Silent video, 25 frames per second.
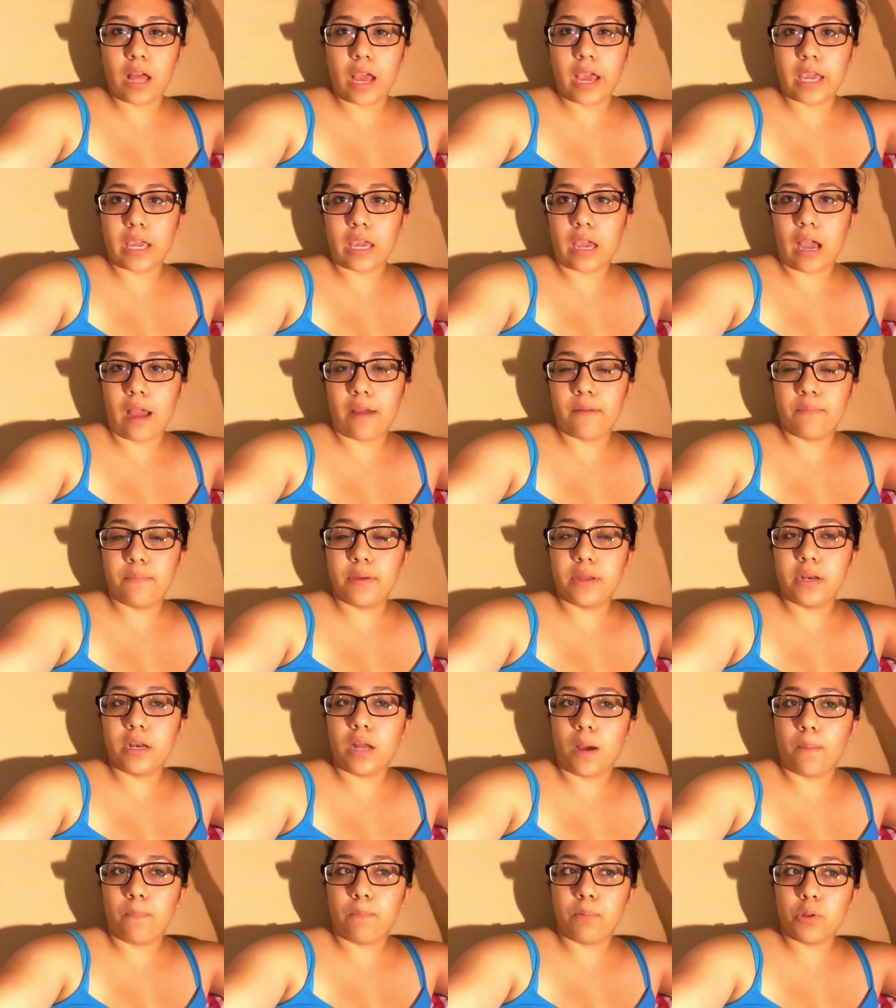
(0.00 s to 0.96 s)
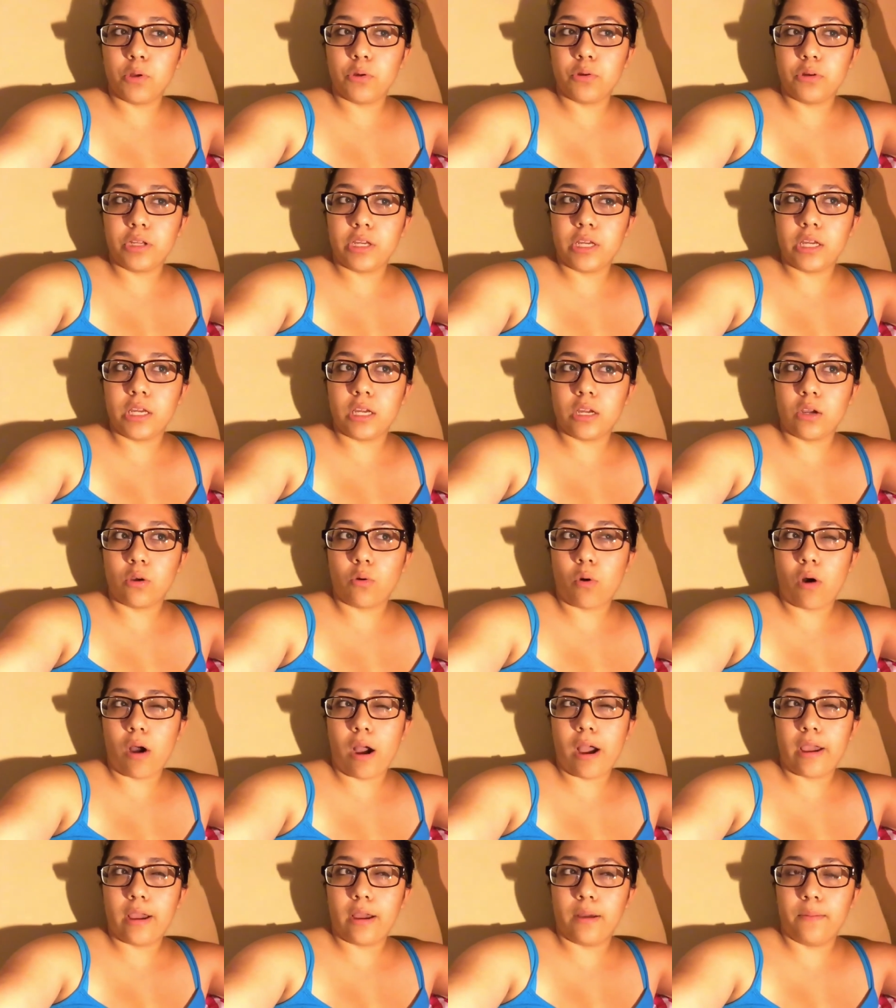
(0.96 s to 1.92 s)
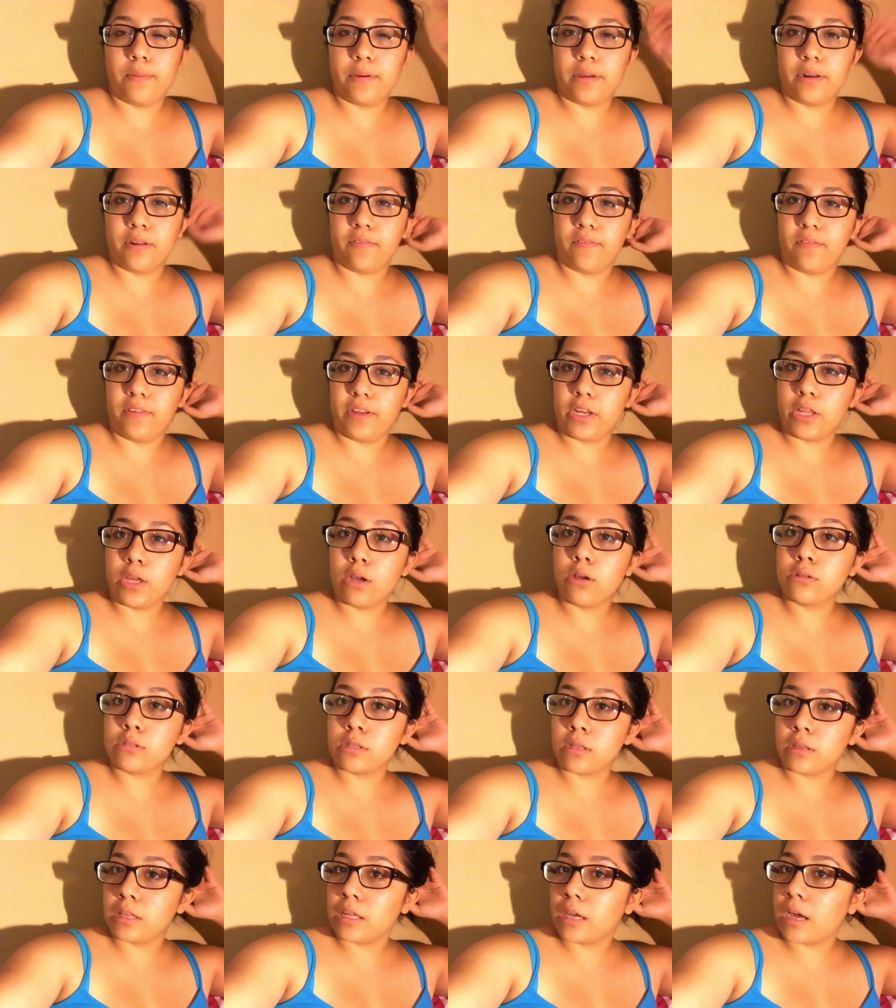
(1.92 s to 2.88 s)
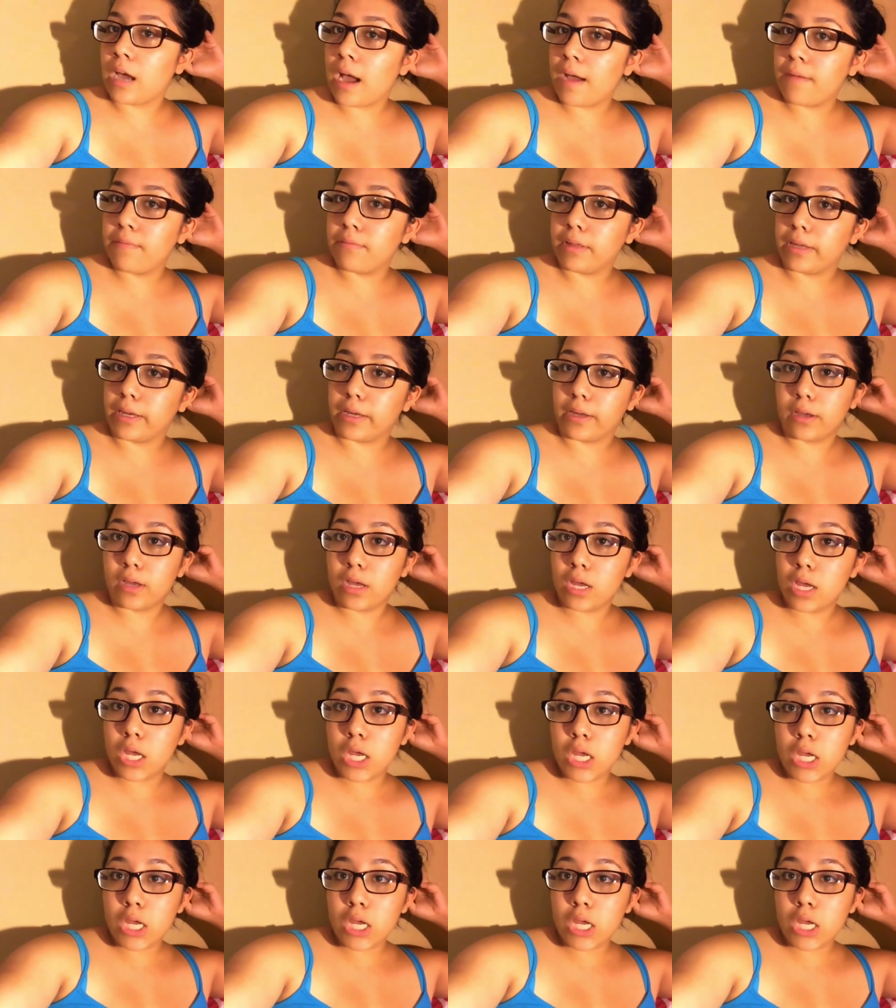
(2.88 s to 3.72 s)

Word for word: like I've been uploading quite a bit of videos. I think I have like